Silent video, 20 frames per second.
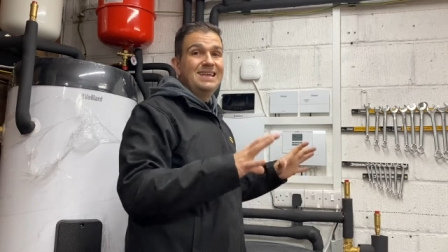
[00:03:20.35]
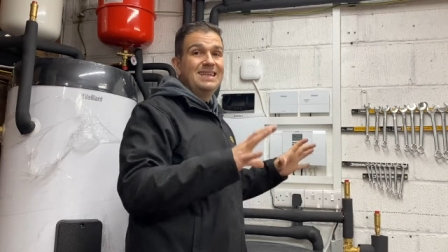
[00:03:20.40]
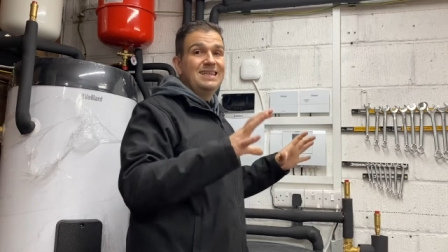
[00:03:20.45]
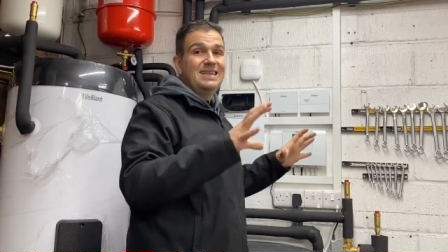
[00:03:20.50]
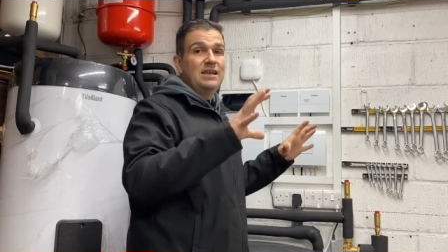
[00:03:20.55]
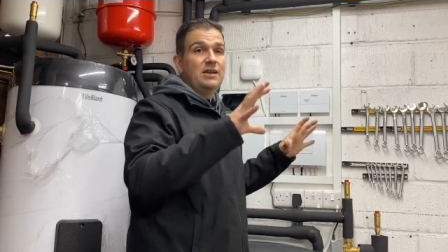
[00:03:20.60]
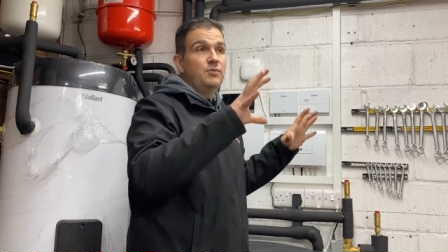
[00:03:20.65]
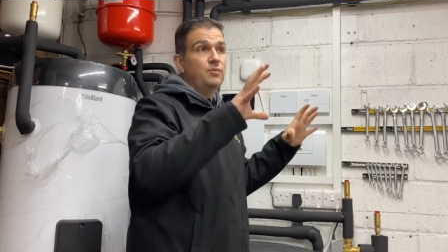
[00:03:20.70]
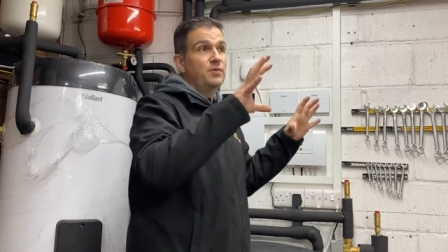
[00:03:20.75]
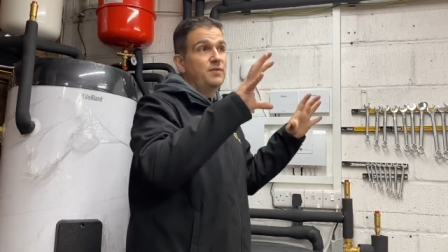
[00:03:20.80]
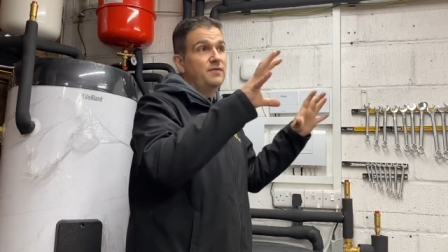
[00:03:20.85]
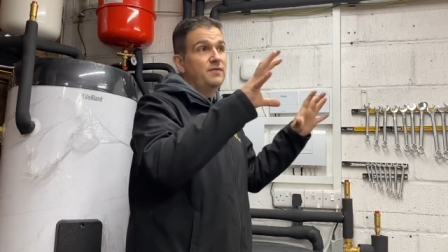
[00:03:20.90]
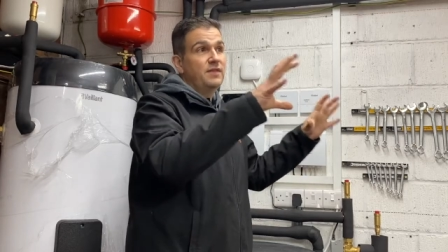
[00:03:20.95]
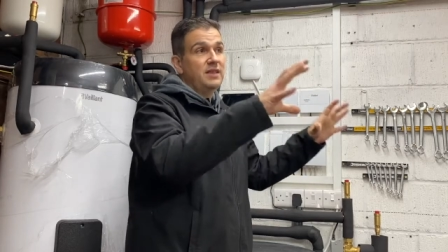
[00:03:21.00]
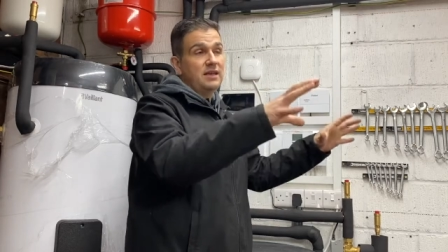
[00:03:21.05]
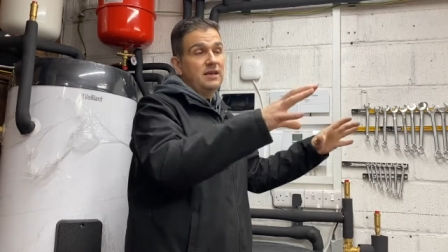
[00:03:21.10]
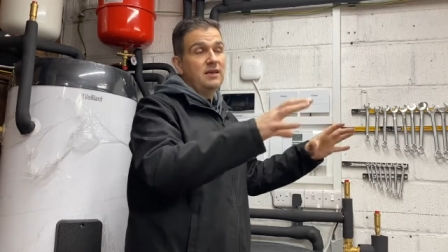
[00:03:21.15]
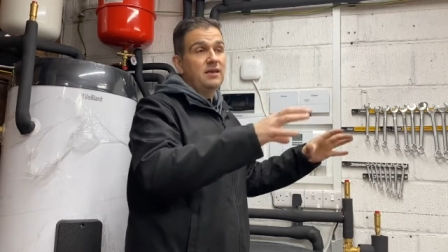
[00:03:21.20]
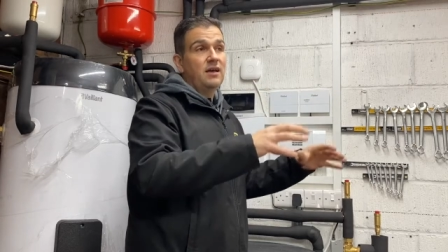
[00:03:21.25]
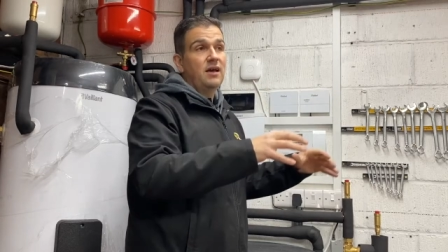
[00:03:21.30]
dealing with
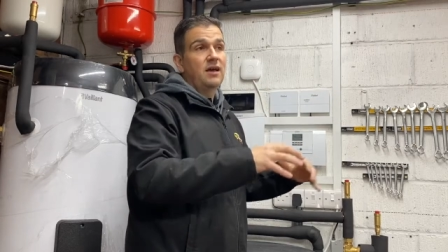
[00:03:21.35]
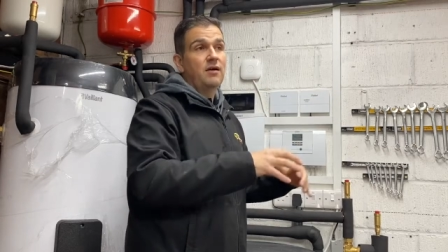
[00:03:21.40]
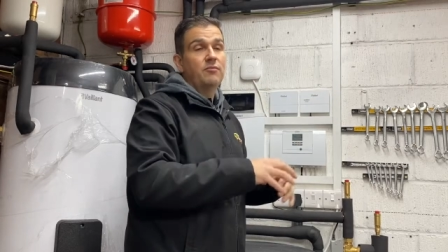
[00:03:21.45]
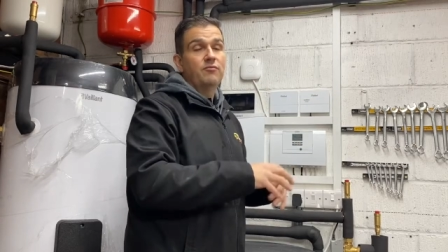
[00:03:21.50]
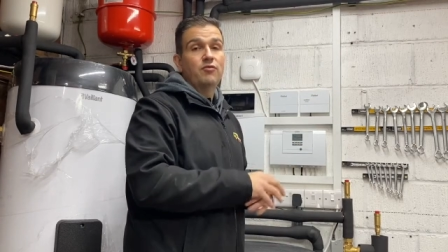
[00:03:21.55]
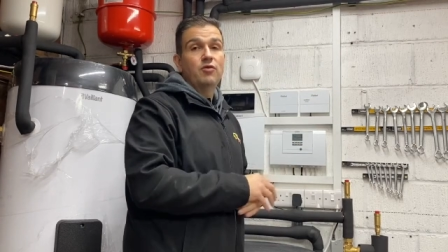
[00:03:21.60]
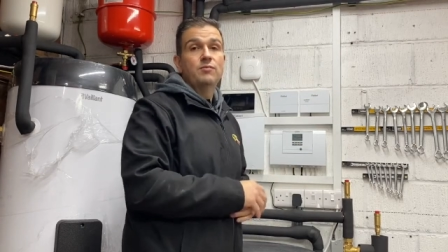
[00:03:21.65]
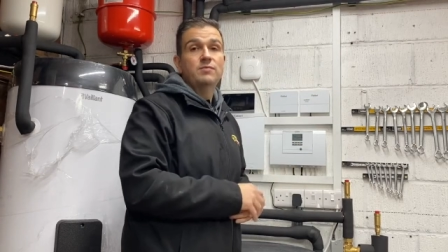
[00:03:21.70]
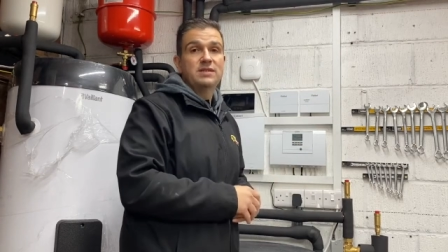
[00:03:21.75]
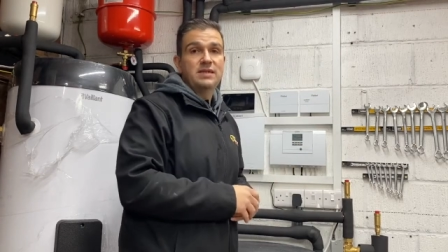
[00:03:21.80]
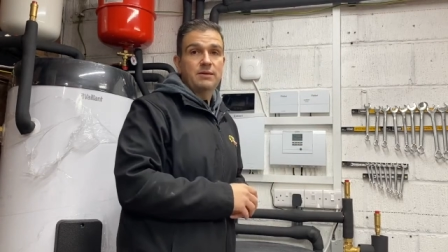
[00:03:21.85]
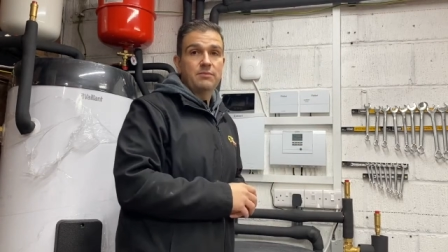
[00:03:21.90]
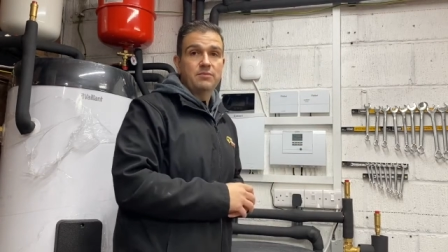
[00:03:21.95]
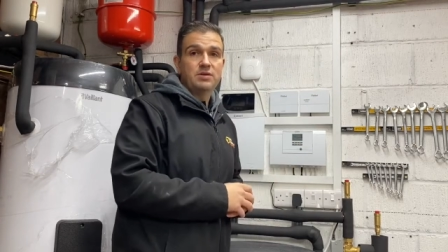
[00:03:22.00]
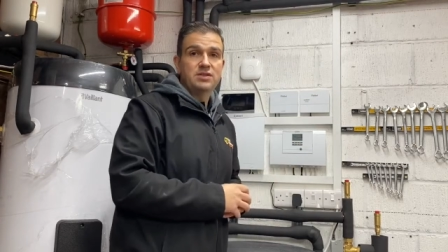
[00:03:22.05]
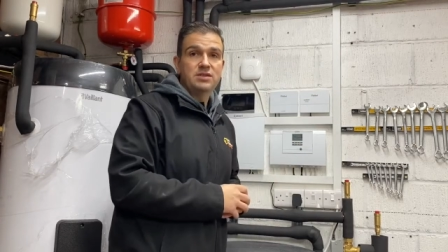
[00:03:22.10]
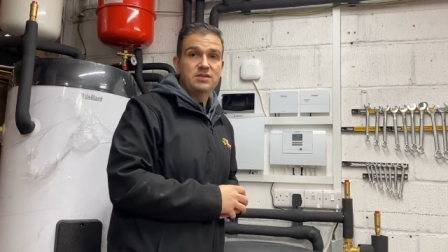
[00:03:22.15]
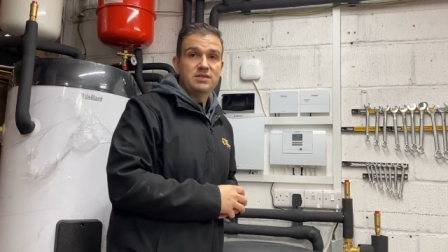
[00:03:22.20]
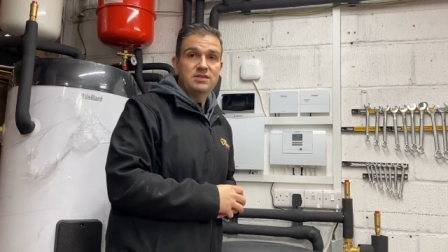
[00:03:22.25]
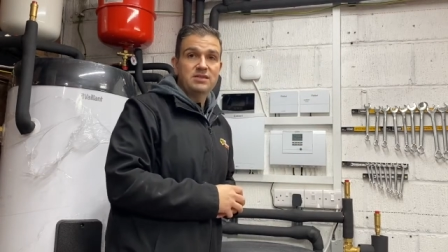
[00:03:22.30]
the um, room
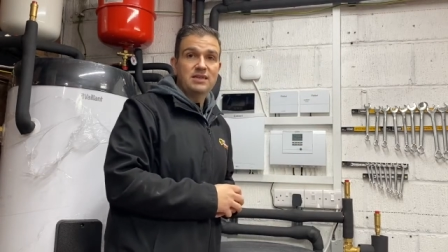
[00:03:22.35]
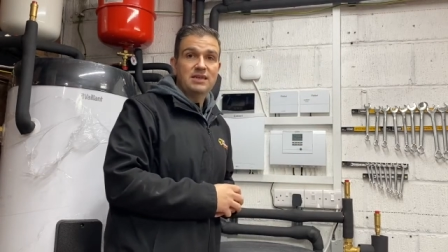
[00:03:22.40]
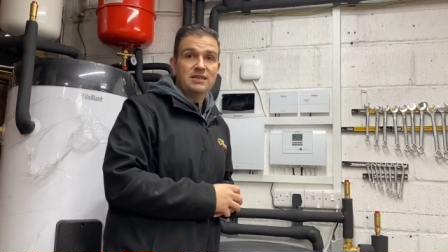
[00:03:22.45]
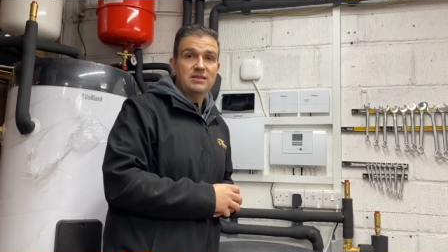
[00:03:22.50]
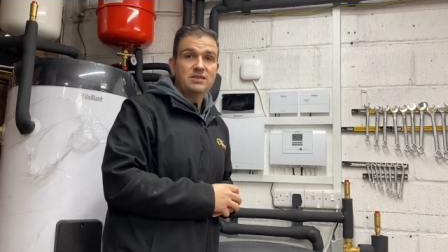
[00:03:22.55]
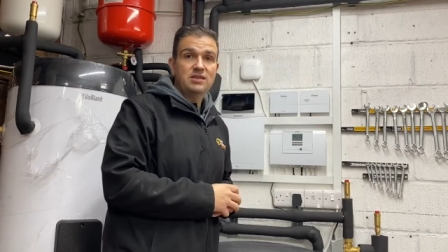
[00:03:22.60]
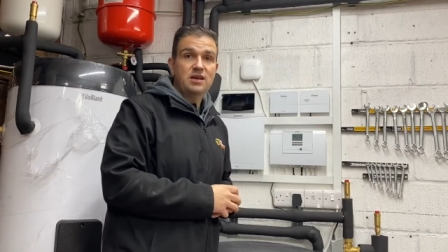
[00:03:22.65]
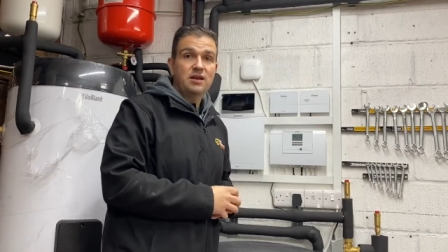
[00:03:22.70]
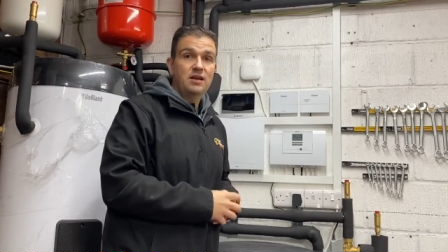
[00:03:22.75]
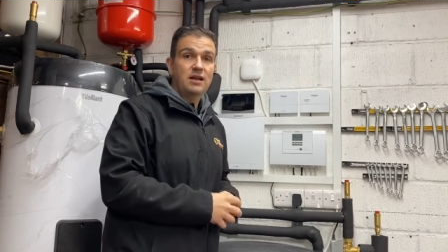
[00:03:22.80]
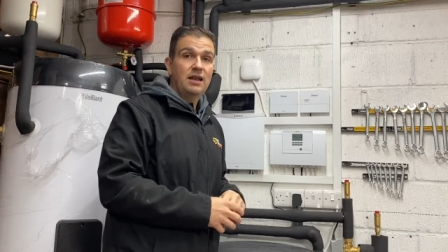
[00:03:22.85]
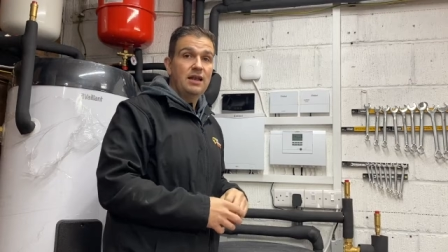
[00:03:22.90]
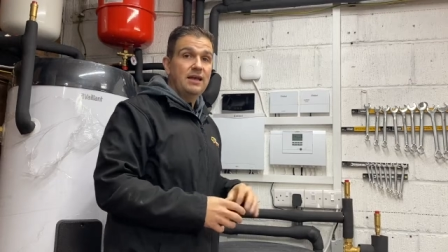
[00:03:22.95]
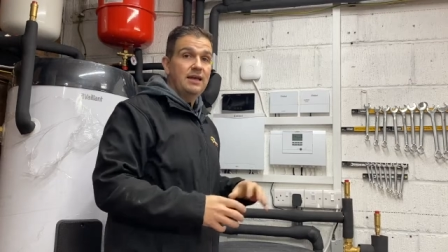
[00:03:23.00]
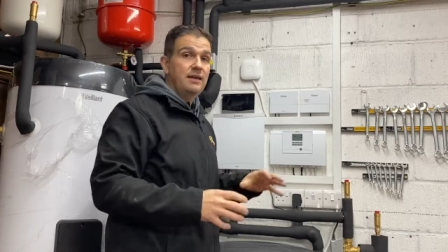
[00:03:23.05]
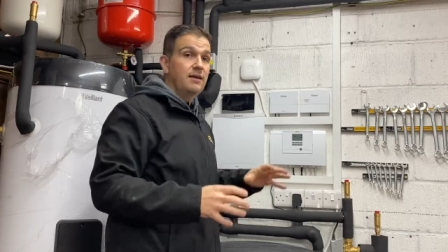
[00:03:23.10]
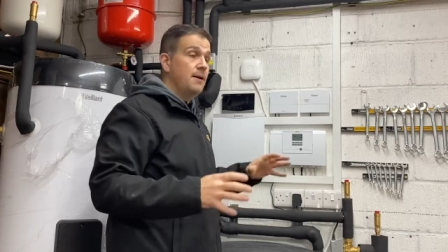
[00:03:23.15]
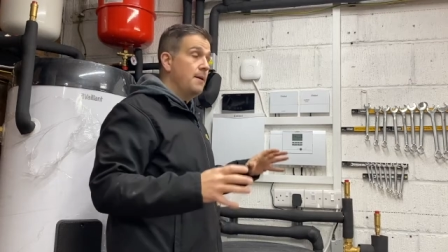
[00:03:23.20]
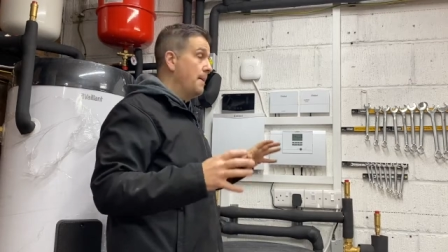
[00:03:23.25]
temperatures internally,